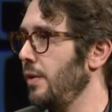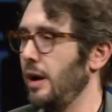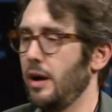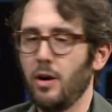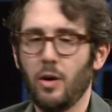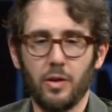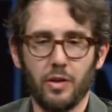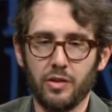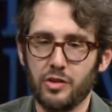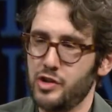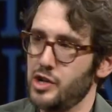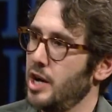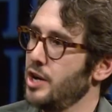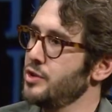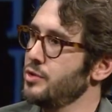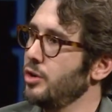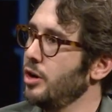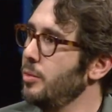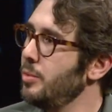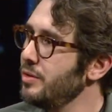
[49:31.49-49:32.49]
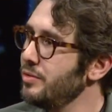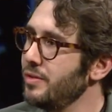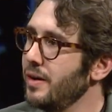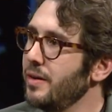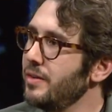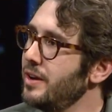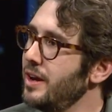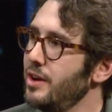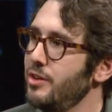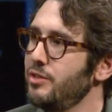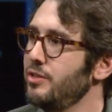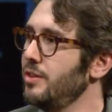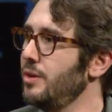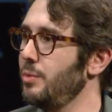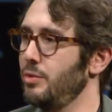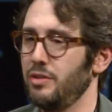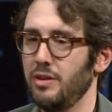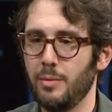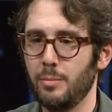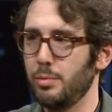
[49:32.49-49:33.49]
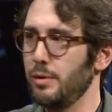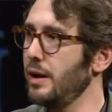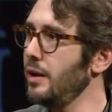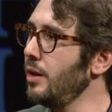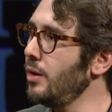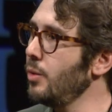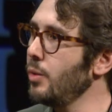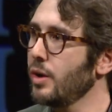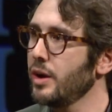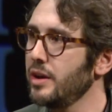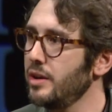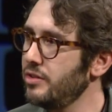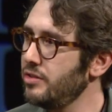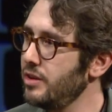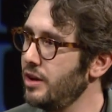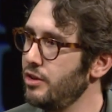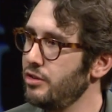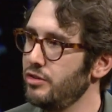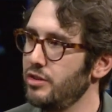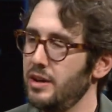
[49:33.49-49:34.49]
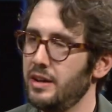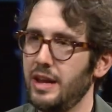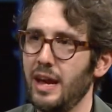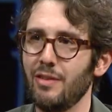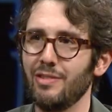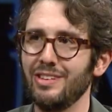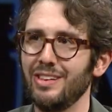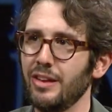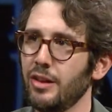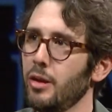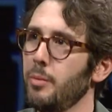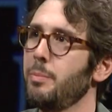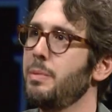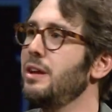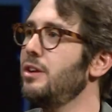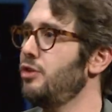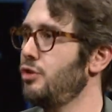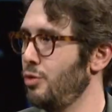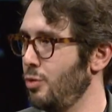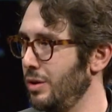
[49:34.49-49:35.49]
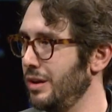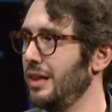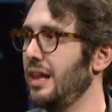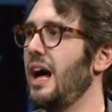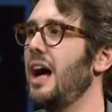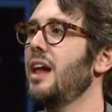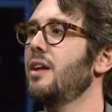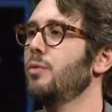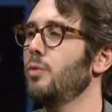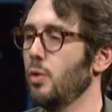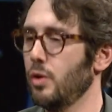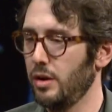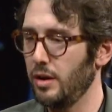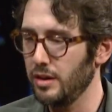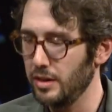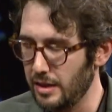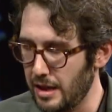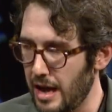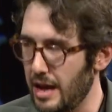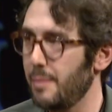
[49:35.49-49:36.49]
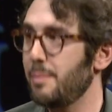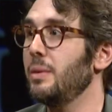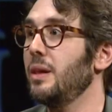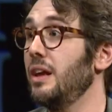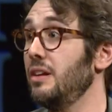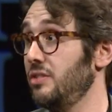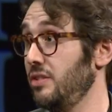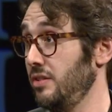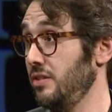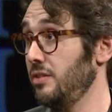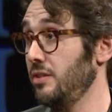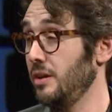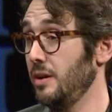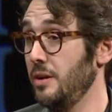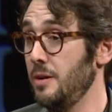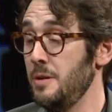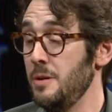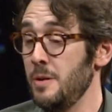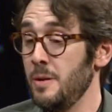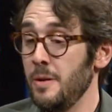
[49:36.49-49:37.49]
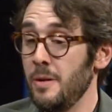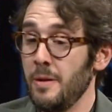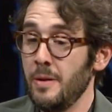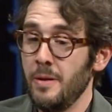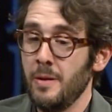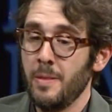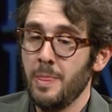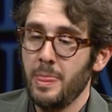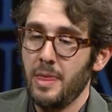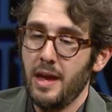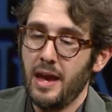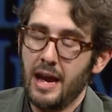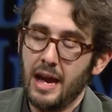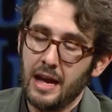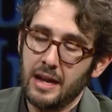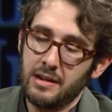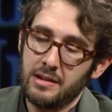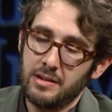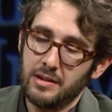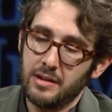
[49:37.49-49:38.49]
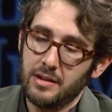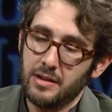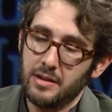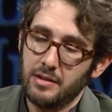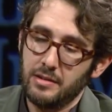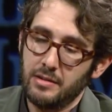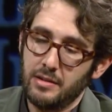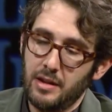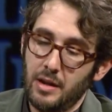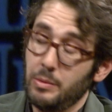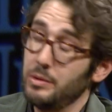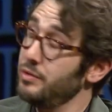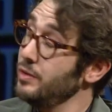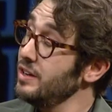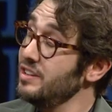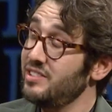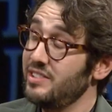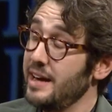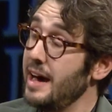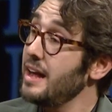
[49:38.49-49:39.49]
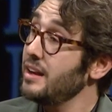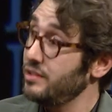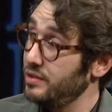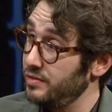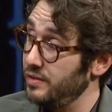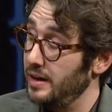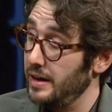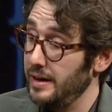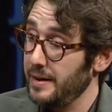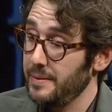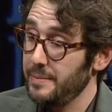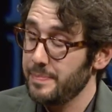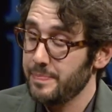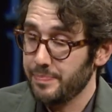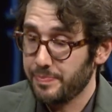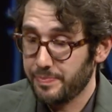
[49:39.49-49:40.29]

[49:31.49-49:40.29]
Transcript: I called it the Josh Groban Foundation. It was an umbrella organization. It gave a little bit to a lot of a lot of places, and it was very satisfying.